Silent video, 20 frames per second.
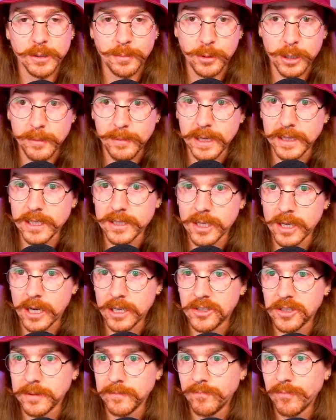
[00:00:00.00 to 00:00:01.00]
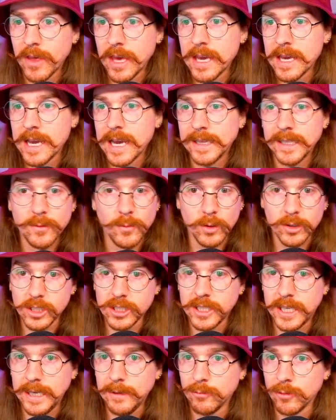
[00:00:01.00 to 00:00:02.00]
a pretty big discussion, and then we'll
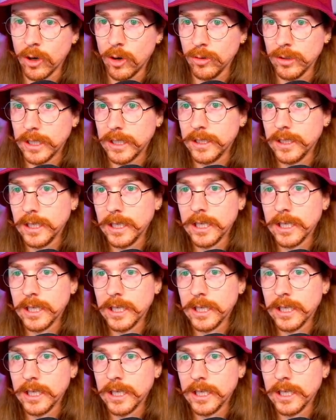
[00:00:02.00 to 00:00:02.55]
just keep rolling.